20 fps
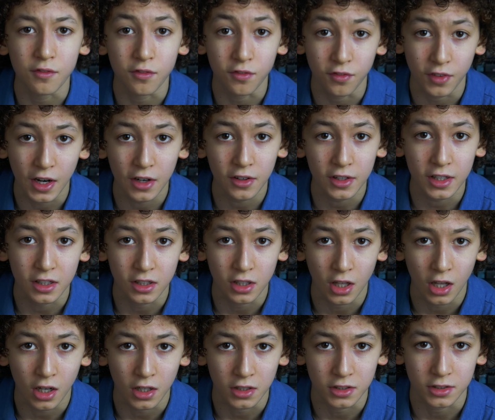very
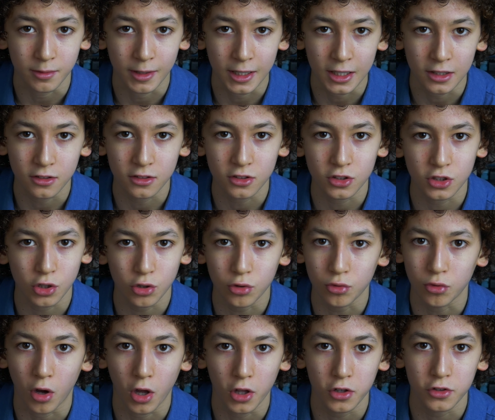long to make
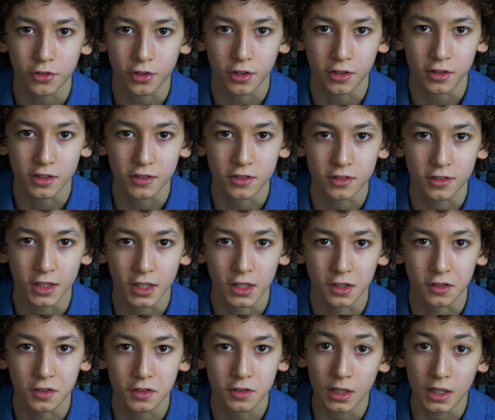200 of these
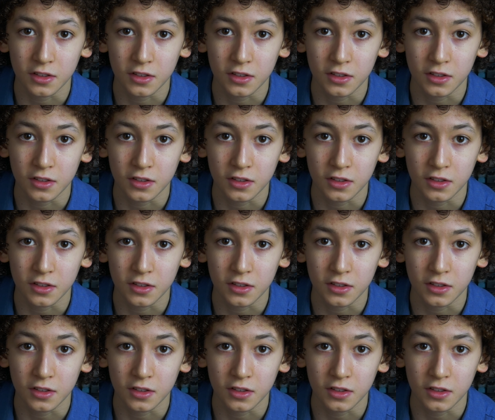things.